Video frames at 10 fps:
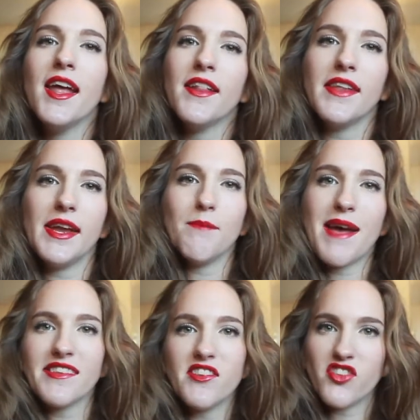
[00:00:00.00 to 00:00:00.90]
the
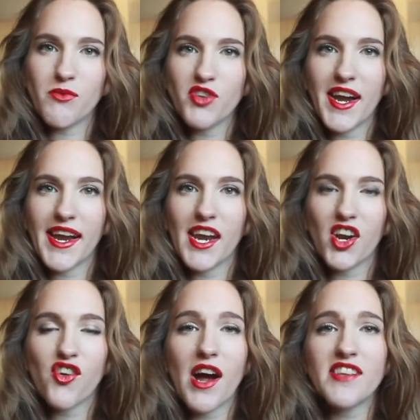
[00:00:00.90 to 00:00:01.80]
message I'm trying to get
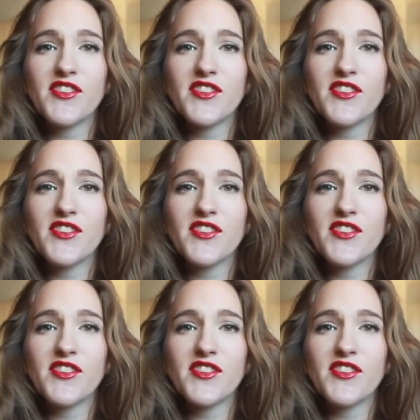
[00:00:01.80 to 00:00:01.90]
across.